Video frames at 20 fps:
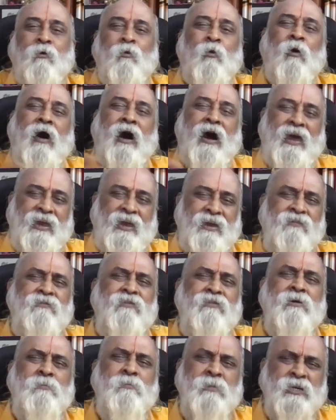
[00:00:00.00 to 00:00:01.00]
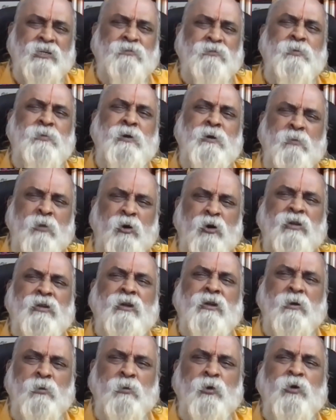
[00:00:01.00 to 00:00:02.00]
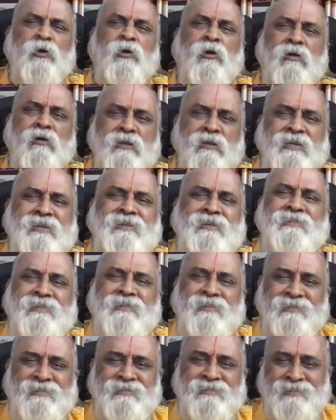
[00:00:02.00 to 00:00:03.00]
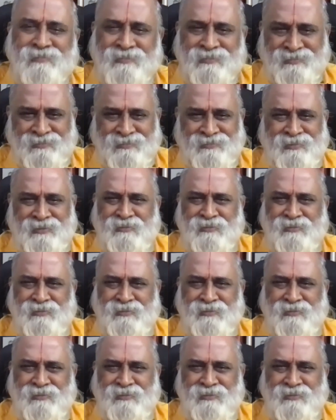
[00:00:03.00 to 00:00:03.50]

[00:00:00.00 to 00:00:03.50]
Why we must be bothered about all these things?